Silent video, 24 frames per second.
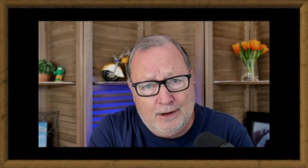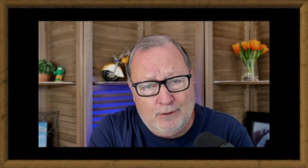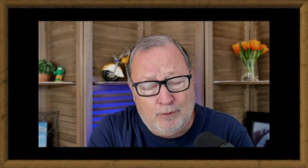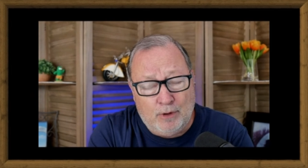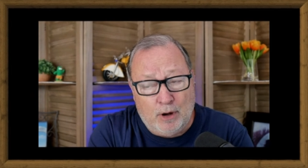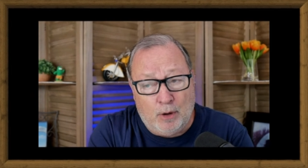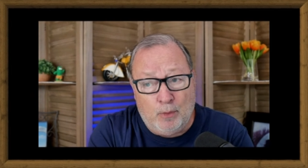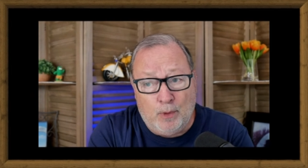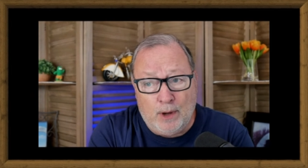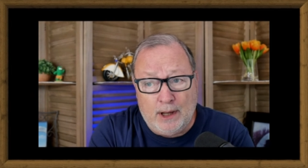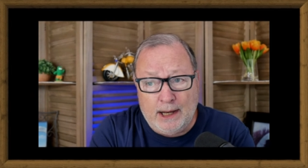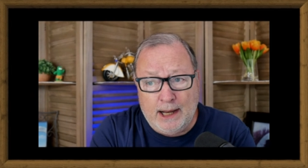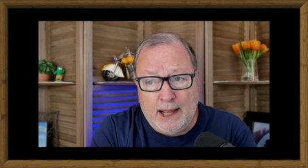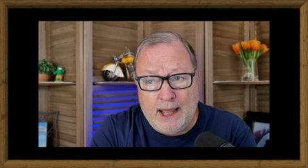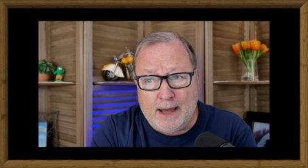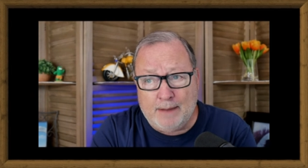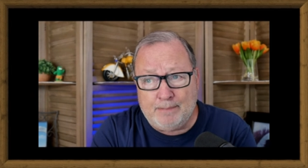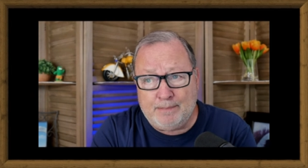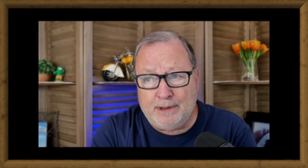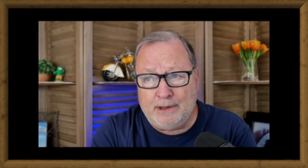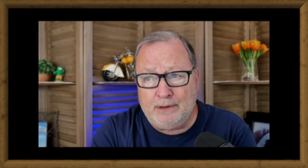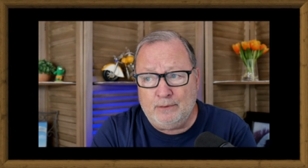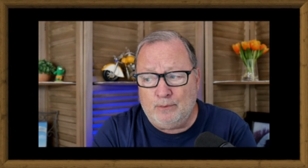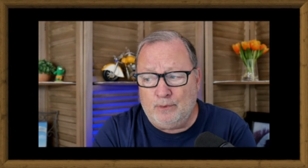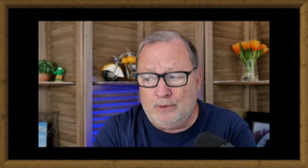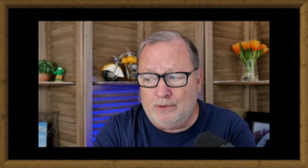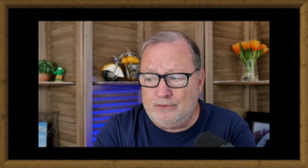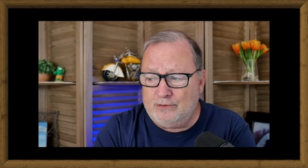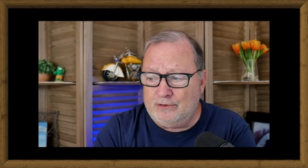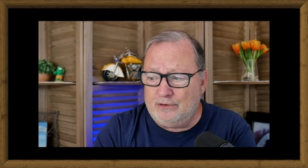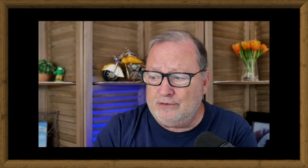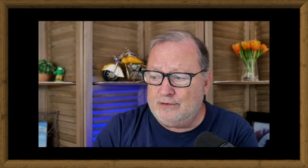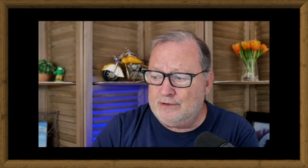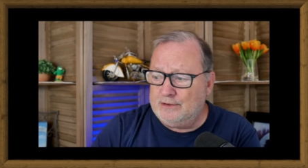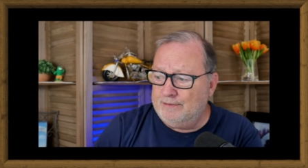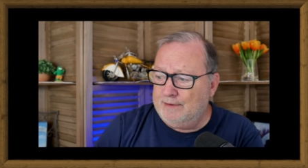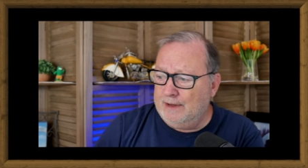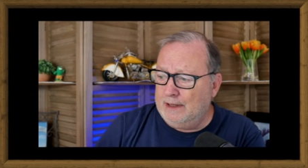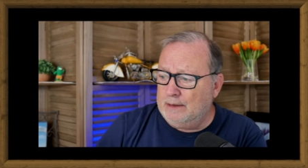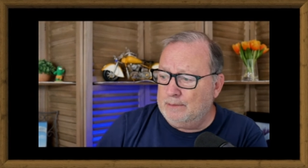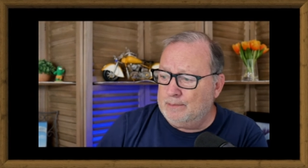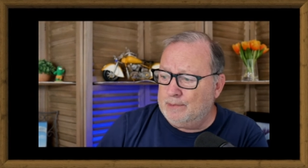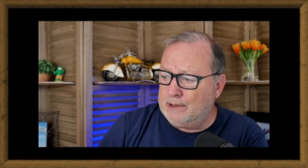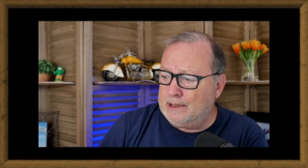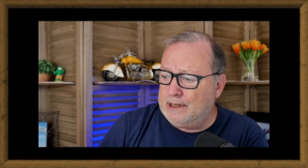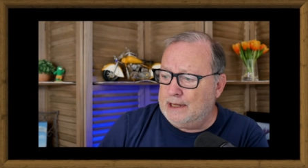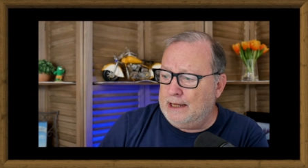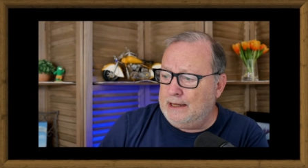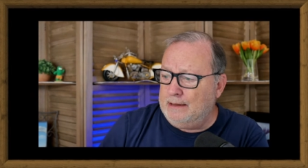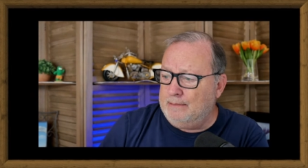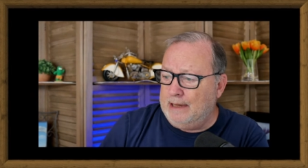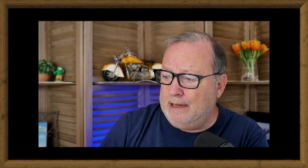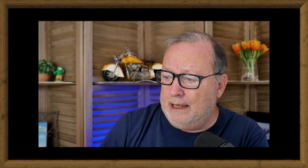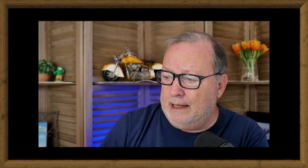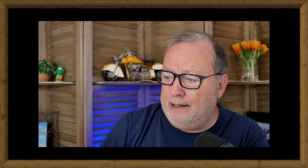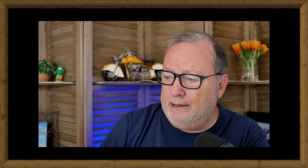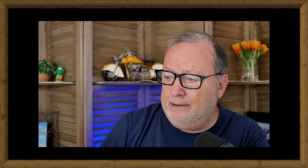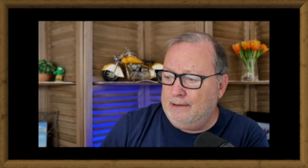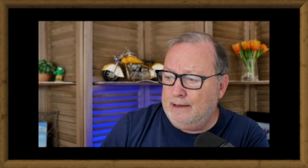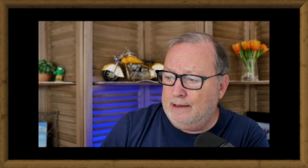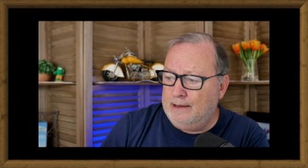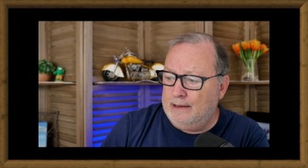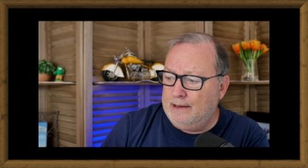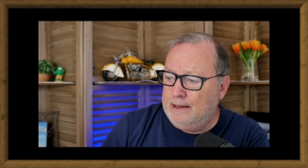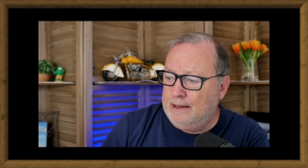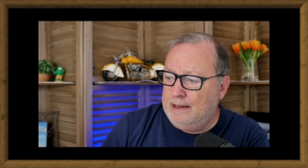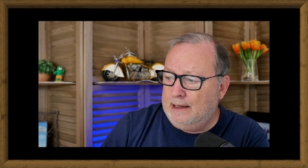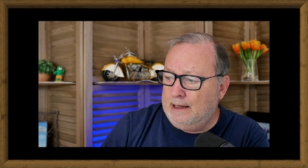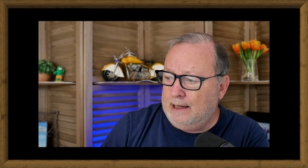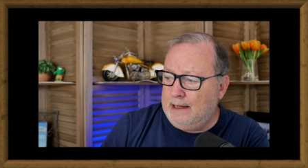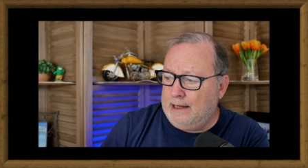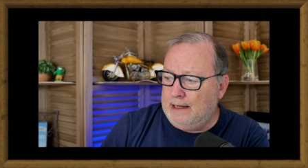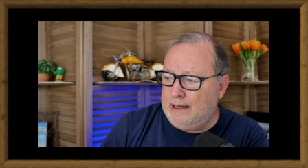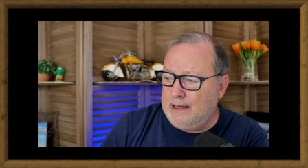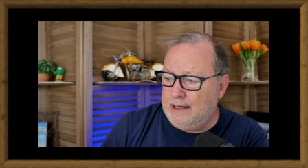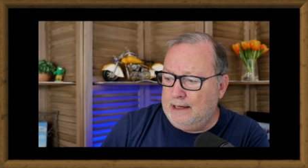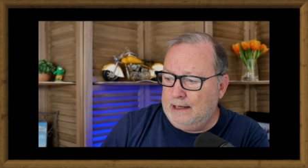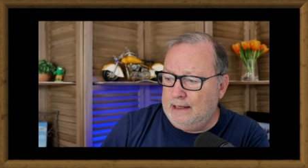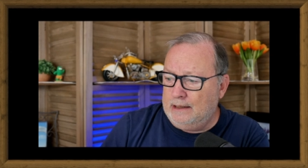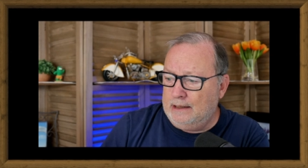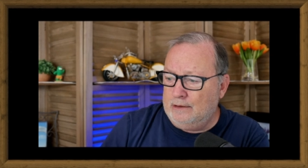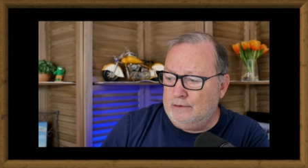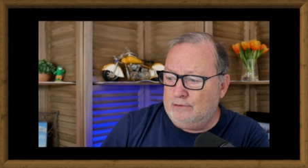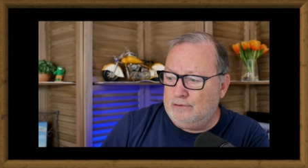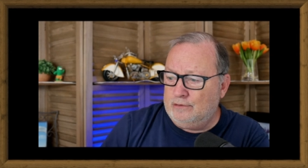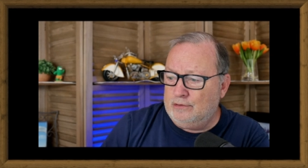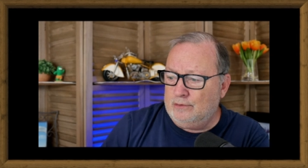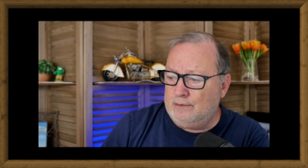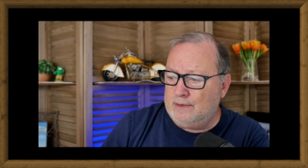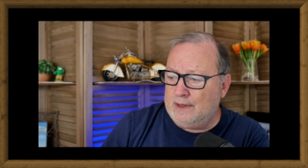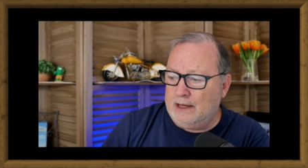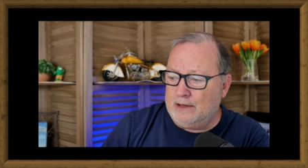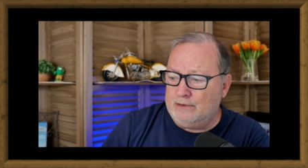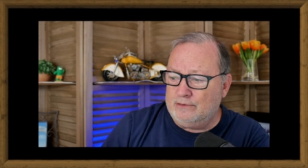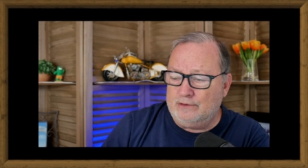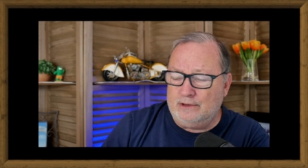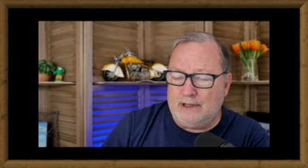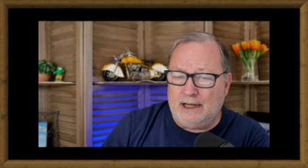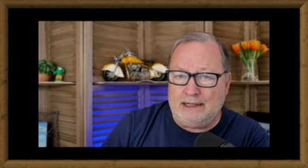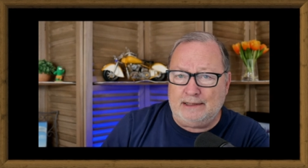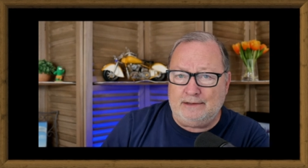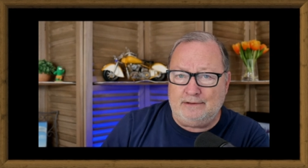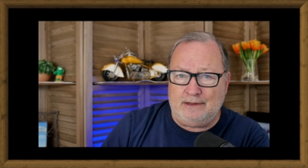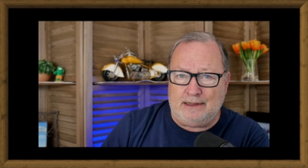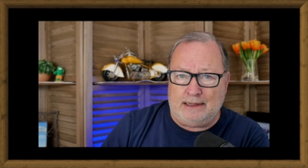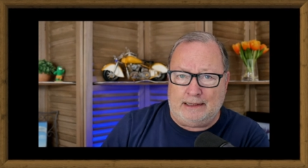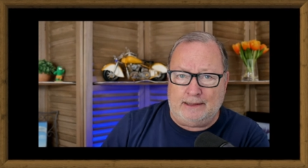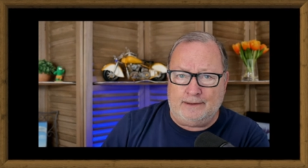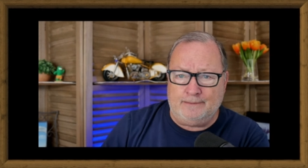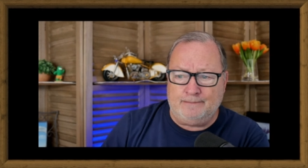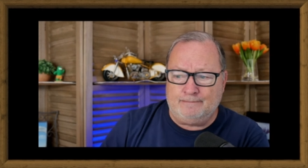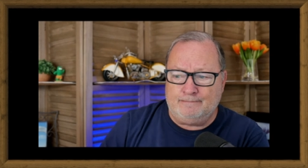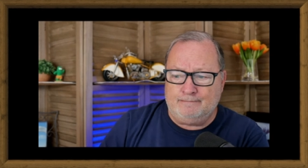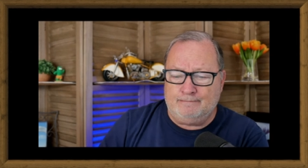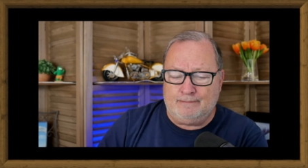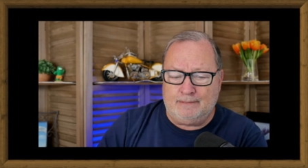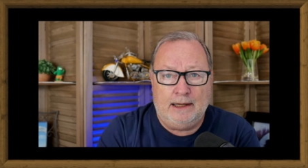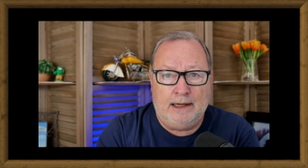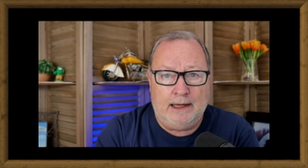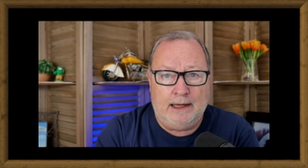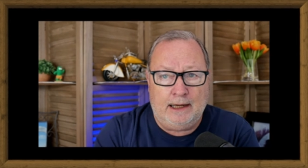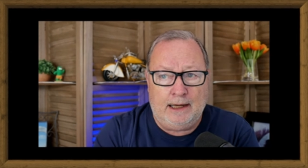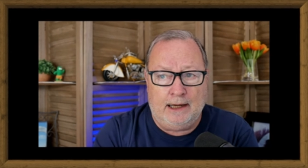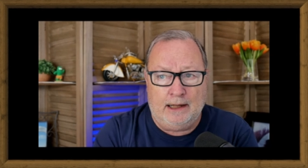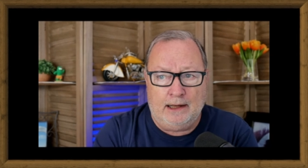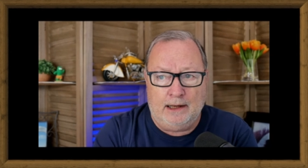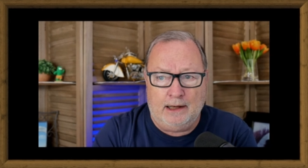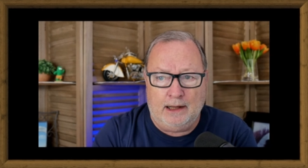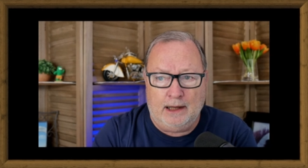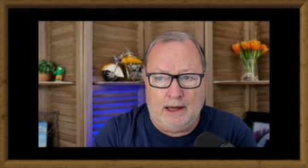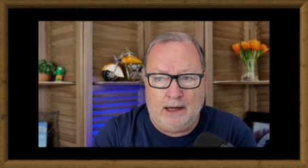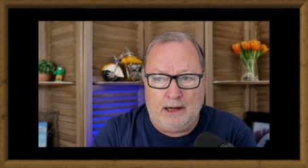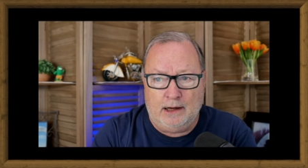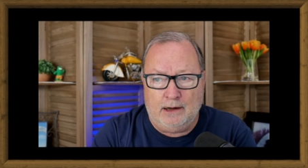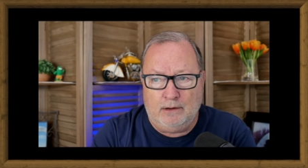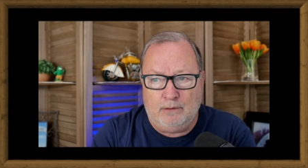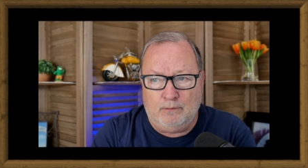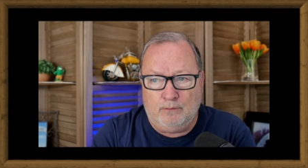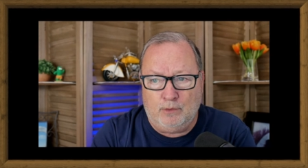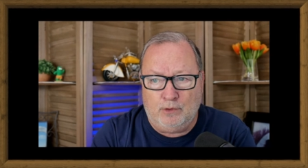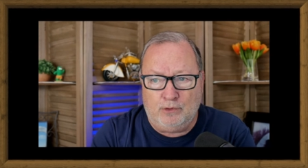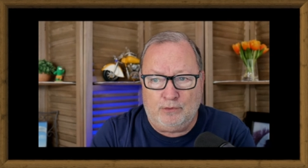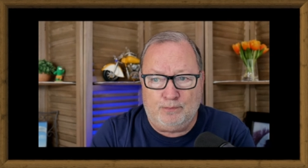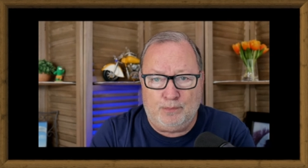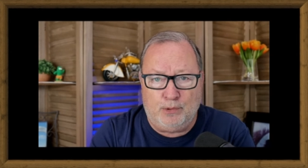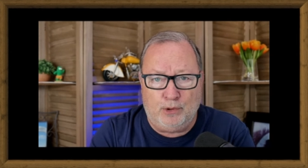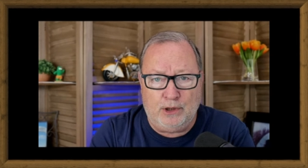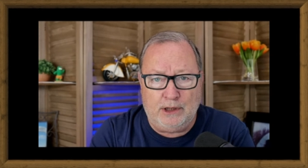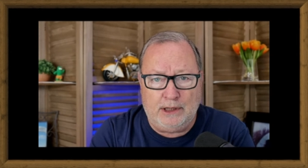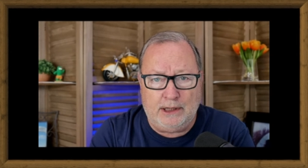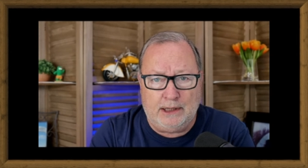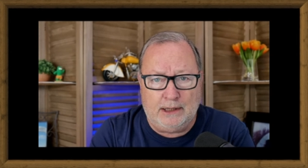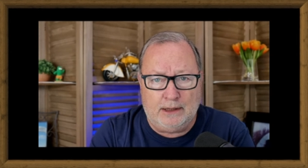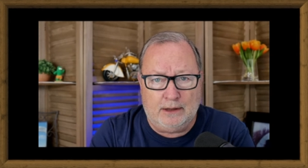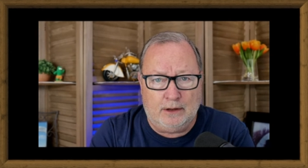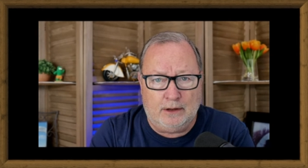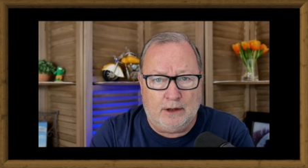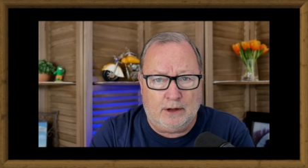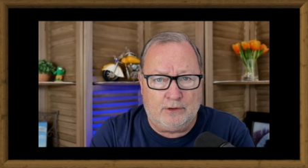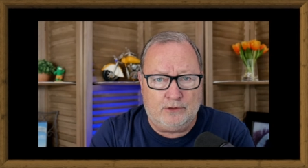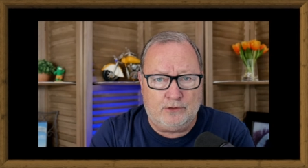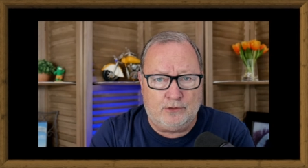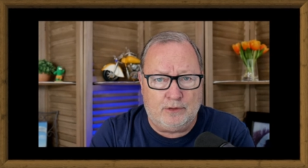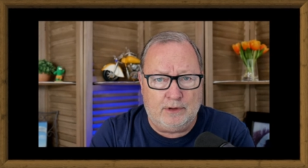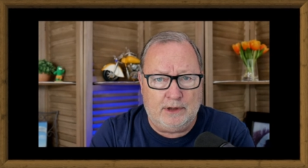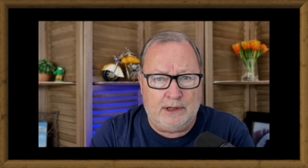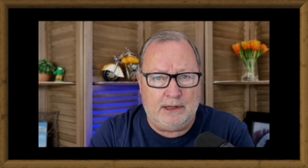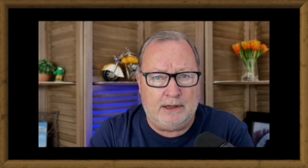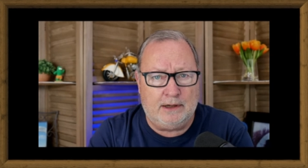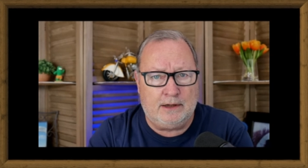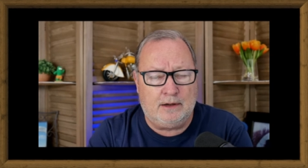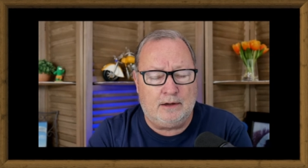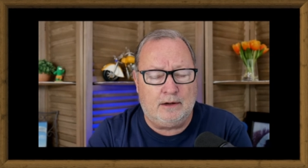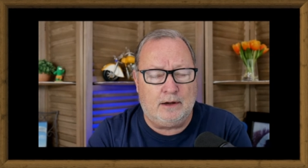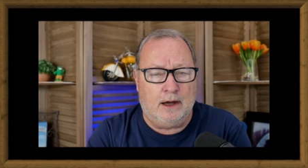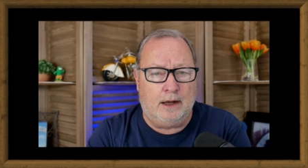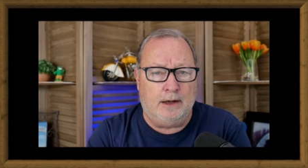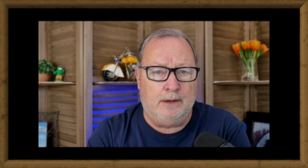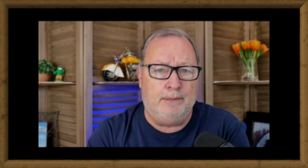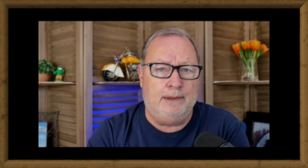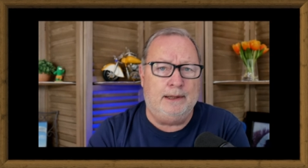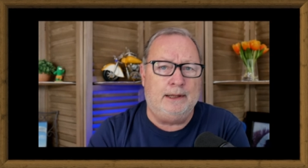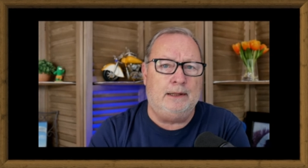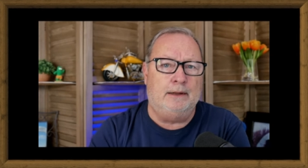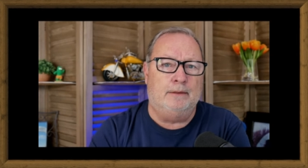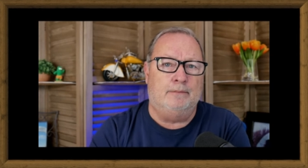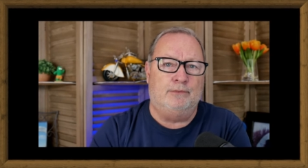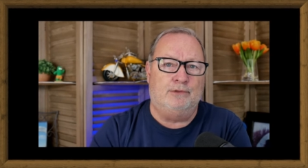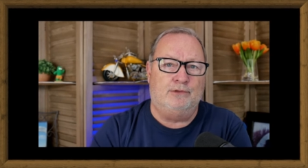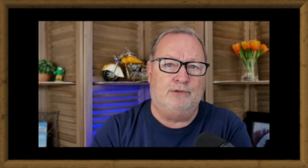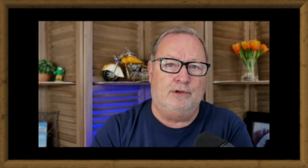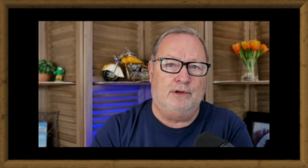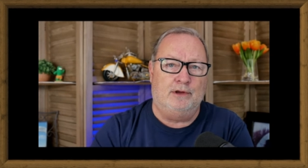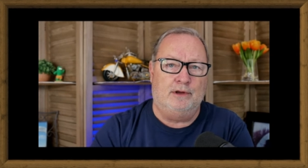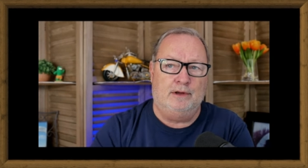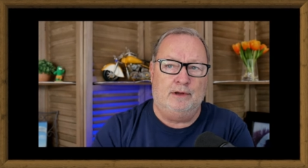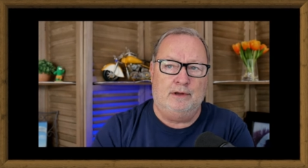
Well, what happened was this developer came in and in 2019 and uh, was putting in luxury condominiums.